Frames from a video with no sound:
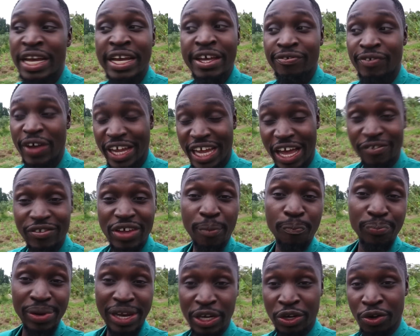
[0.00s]
If I gave you
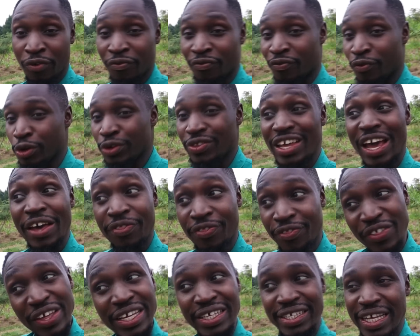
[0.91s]
a plate of food, there are
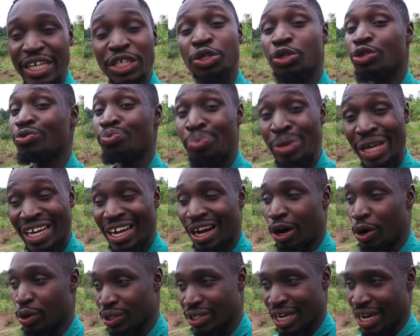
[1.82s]
things that you would pick
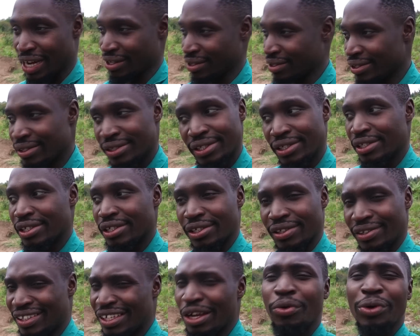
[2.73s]
out and
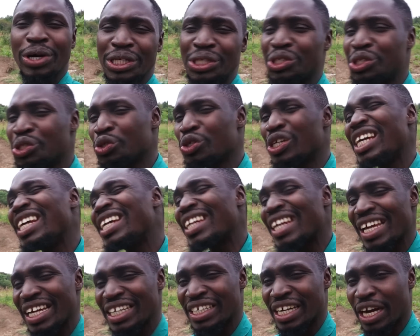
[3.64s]
the rest you
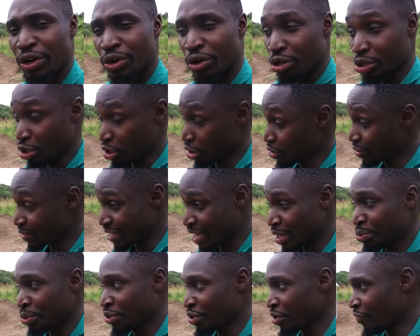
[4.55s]
eat later on. You know, you
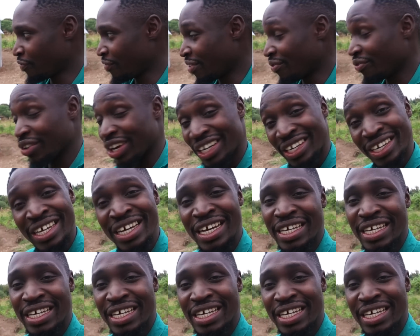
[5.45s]
start with your favorite,